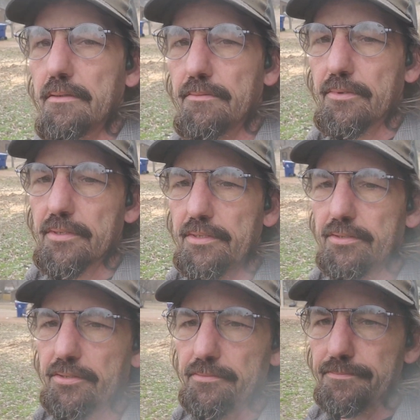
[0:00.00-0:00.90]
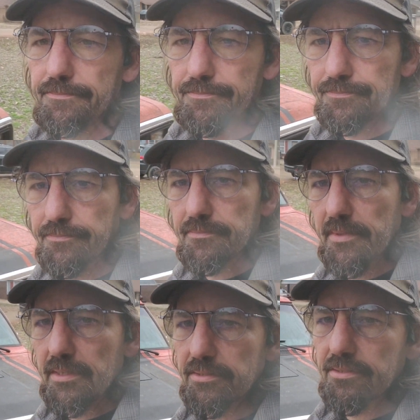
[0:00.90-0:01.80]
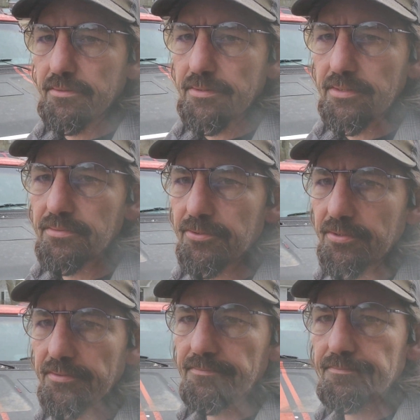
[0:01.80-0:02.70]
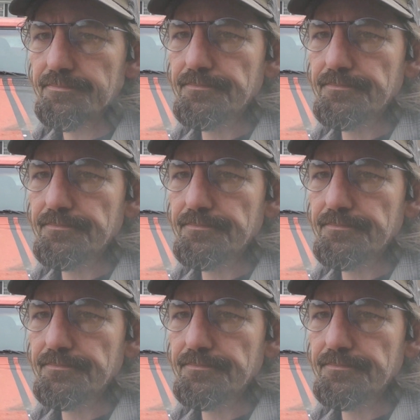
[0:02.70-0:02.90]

Morning, YouTube. How's it going this morning?